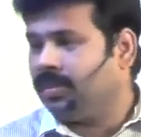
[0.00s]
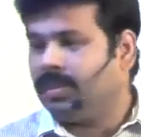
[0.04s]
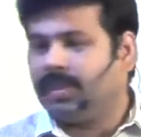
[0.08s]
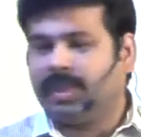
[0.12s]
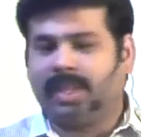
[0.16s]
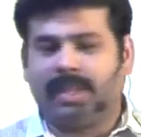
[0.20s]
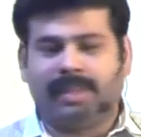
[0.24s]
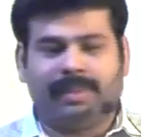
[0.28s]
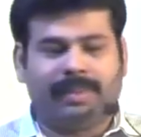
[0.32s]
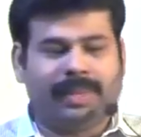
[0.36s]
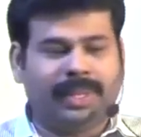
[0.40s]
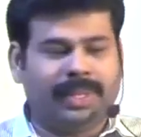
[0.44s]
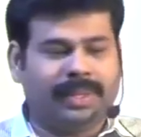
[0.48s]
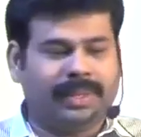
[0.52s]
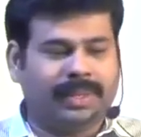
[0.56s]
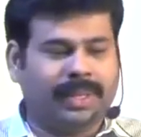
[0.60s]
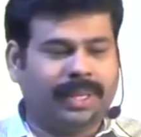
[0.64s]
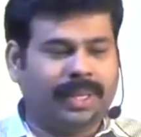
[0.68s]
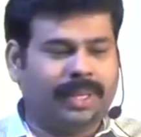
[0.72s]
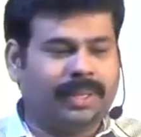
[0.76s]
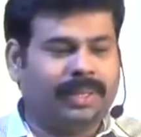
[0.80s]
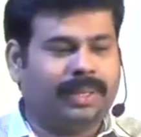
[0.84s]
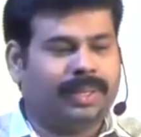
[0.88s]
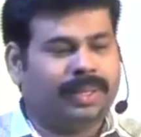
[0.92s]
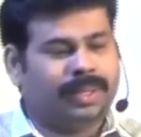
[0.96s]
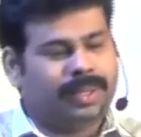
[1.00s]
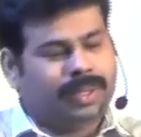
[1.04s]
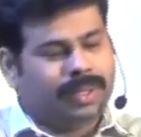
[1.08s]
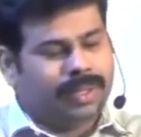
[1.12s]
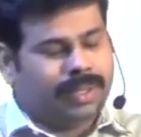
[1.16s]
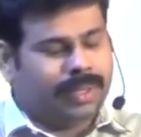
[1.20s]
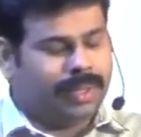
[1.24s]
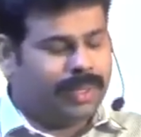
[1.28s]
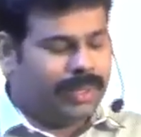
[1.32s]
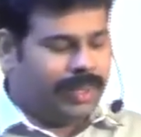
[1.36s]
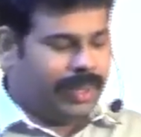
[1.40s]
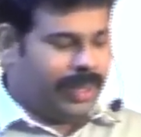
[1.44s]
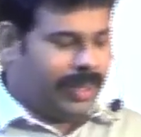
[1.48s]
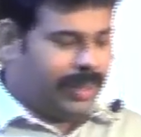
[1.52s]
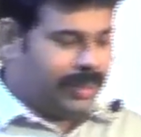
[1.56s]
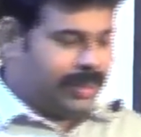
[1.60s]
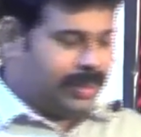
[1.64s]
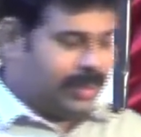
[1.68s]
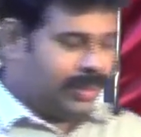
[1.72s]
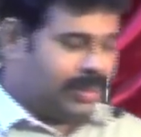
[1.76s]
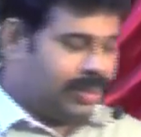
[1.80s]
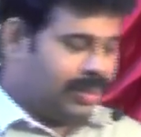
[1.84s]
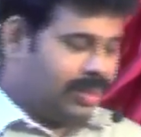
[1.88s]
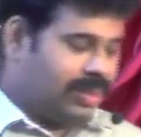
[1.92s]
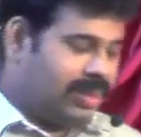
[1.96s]
Come on here, he
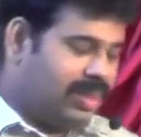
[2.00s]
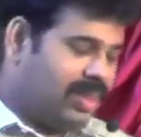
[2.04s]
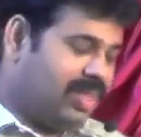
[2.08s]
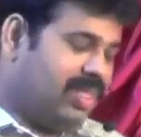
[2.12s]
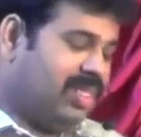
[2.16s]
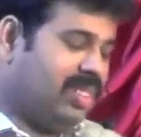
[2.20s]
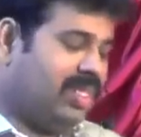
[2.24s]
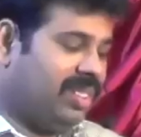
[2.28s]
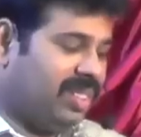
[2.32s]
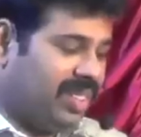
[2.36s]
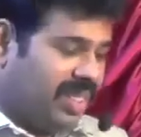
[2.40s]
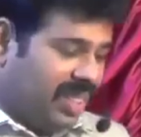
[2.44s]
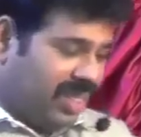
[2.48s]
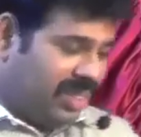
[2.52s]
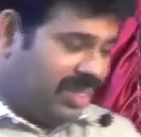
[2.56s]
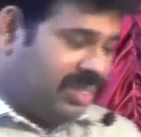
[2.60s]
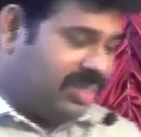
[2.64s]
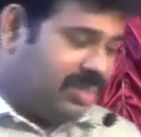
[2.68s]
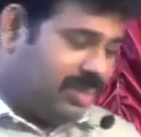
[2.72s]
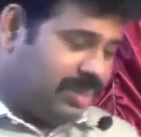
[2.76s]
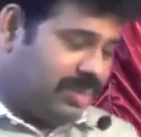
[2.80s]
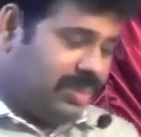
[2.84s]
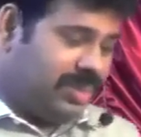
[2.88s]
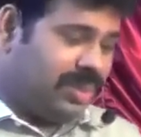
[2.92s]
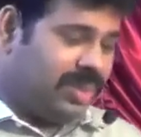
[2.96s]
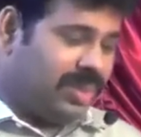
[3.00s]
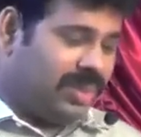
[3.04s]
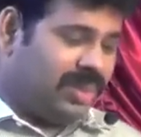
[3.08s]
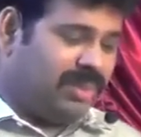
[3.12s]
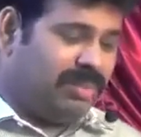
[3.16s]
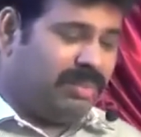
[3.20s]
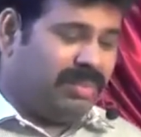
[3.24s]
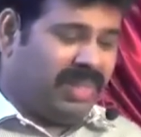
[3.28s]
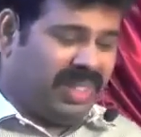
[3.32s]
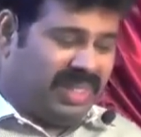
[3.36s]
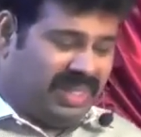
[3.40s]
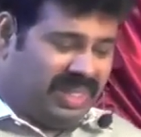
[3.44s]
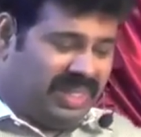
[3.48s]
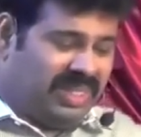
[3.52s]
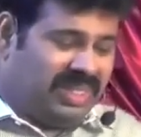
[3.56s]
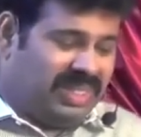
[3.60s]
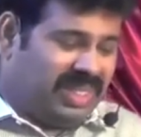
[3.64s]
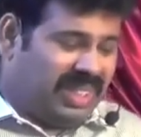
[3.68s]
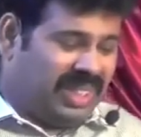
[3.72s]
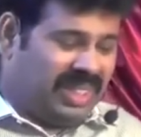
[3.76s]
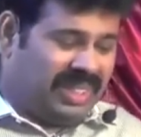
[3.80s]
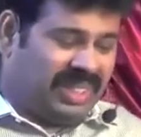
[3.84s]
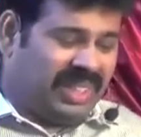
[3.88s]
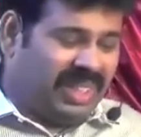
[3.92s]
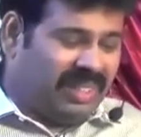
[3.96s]
has done, but he is
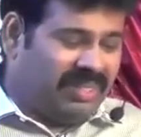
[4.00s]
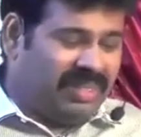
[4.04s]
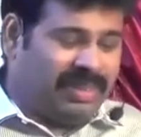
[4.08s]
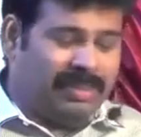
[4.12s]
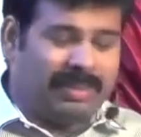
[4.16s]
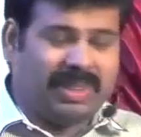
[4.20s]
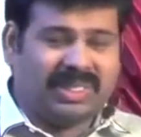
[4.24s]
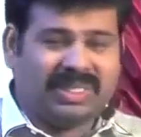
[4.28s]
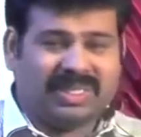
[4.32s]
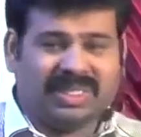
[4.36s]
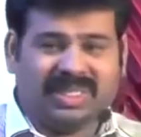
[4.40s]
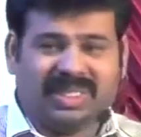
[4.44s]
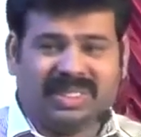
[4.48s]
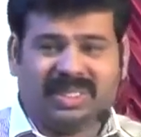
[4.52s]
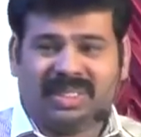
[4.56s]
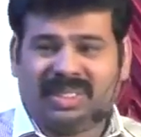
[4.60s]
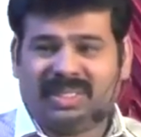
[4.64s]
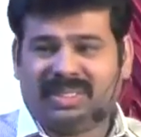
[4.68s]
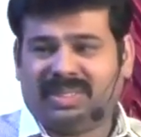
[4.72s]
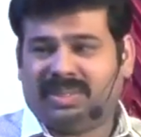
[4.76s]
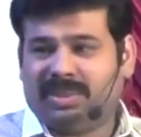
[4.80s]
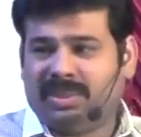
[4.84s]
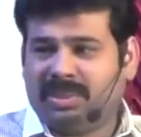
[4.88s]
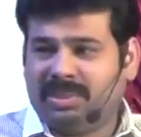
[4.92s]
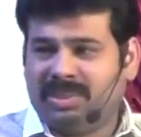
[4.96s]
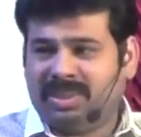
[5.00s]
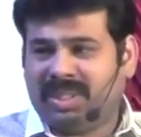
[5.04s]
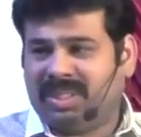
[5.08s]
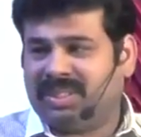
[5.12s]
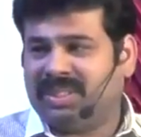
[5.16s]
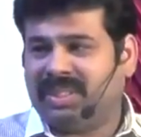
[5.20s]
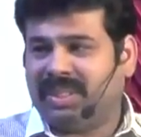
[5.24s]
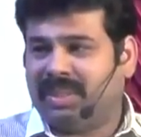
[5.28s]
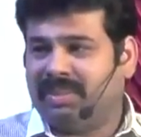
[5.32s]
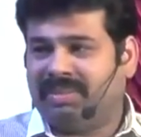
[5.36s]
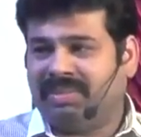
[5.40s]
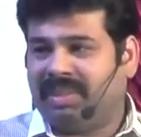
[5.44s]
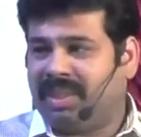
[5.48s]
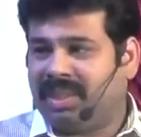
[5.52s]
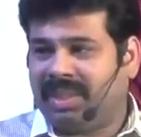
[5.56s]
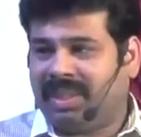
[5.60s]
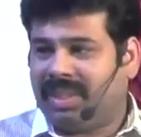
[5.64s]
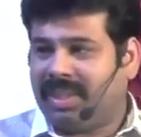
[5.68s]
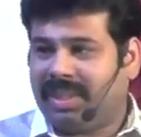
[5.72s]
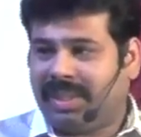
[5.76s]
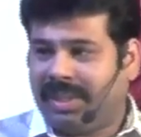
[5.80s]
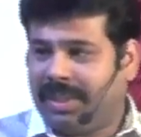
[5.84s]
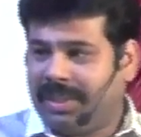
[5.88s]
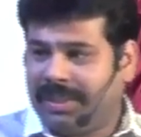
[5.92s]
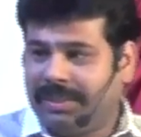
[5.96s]
not having much interest to do the same work
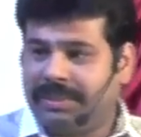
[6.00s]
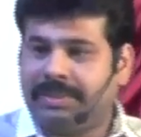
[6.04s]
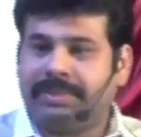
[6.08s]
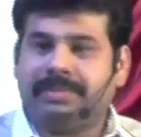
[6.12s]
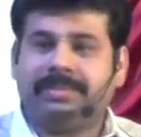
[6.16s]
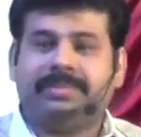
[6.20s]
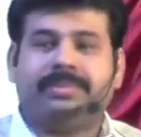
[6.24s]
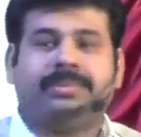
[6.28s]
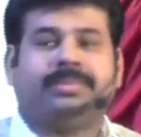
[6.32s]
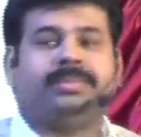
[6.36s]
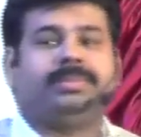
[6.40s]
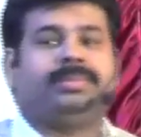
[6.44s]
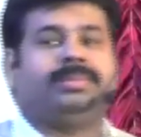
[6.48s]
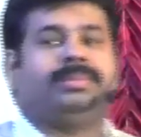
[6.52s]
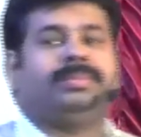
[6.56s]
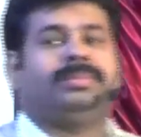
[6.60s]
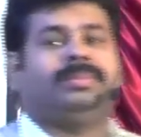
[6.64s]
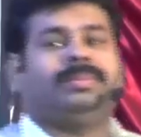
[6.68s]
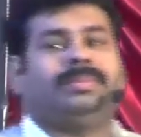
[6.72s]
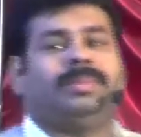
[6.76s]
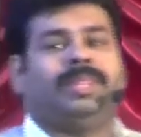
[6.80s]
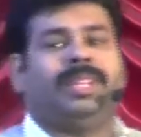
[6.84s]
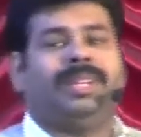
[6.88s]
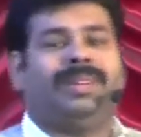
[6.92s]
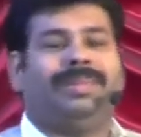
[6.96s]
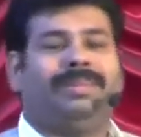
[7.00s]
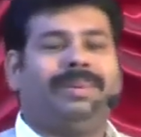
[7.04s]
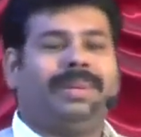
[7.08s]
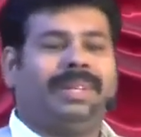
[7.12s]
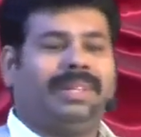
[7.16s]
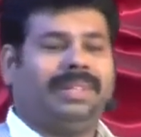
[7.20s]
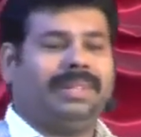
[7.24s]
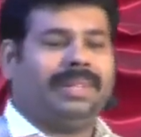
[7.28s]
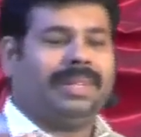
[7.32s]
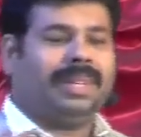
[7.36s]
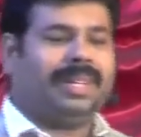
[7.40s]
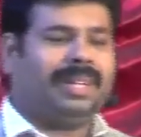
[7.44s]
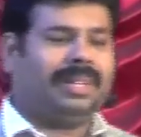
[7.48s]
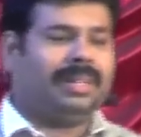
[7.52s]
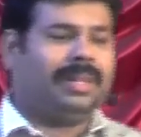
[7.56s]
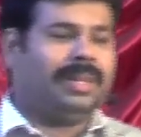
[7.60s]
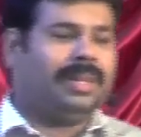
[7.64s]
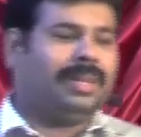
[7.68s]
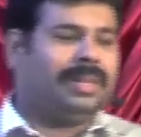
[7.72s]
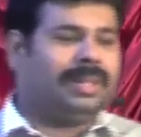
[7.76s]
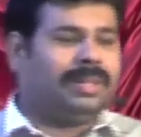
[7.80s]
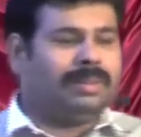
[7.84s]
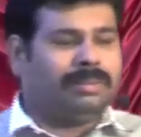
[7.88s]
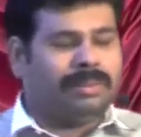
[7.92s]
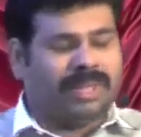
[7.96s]
again. Come on here,
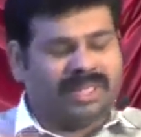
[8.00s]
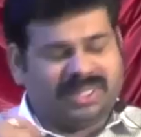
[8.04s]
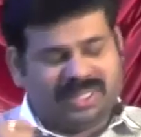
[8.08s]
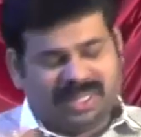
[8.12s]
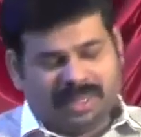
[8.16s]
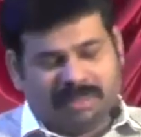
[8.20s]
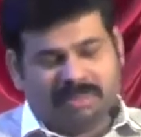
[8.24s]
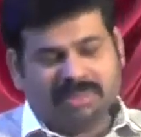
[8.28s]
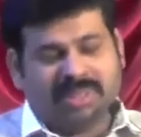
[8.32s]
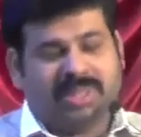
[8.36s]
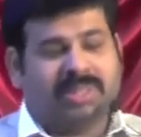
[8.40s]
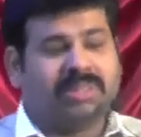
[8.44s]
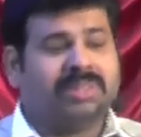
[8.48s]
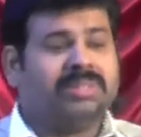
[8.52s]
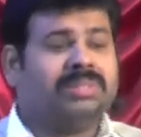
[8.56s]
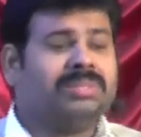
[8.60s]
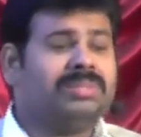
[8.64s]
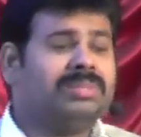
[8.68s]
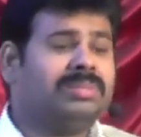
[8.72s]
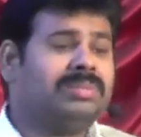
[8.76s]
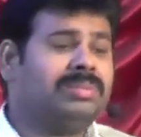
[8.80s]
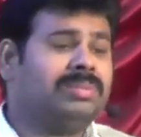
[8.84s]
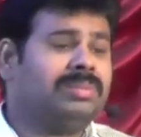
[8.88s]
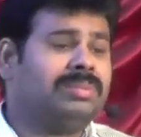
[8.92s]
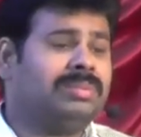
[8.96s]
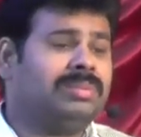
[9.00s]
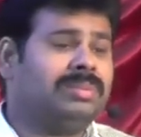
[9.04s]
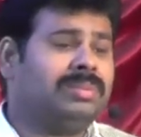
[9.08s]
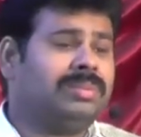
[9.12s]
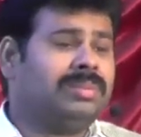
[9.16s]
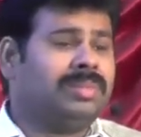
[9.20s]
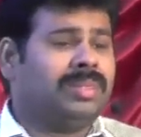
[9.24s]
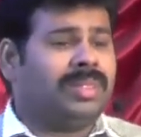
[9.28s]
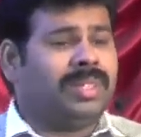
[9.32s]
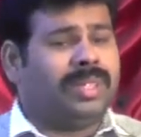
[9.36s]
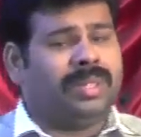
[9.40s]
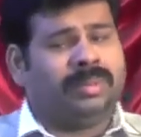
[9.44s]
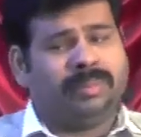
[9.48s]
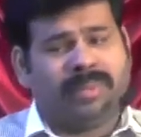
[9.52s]
but somehow he